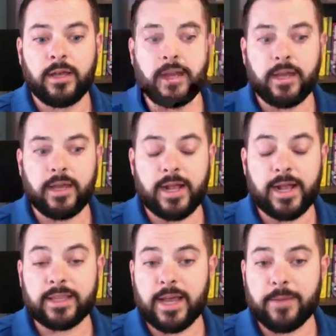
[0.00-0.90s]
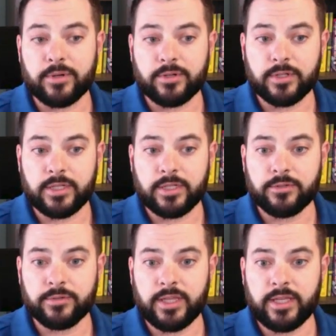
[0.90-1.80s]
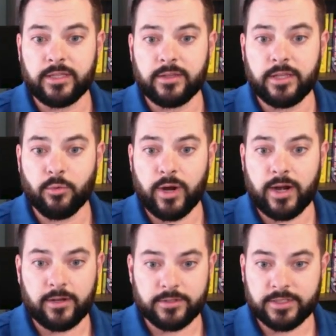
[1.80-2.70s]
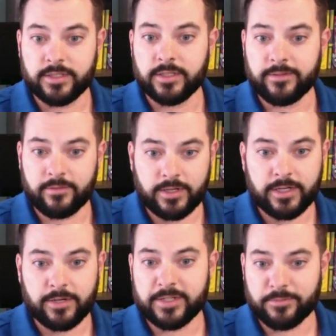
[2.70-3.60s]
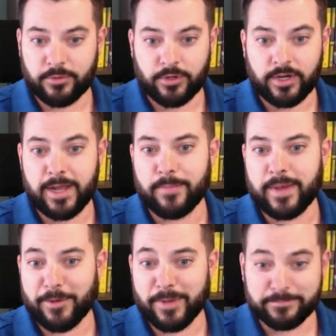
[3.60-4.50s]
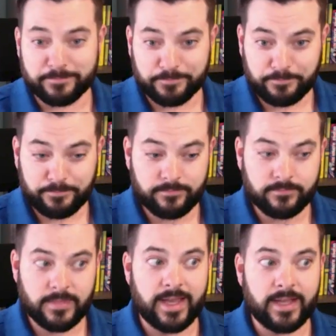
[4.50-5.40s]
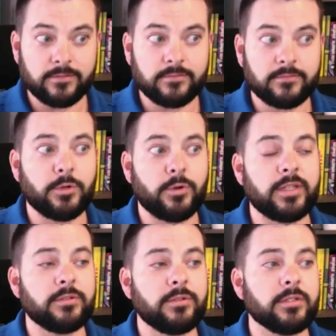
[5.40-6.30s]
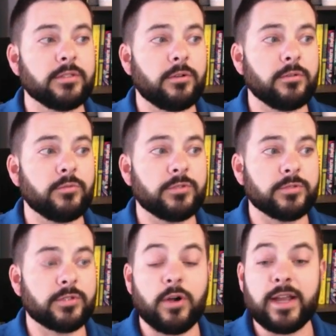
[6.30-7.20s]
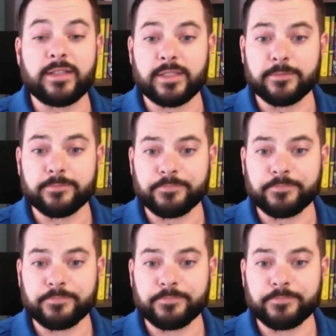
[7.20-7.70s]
And I got the opportunity to lead the warehouse and delivery and respiratory and biomed at 22 years old, which was crazy.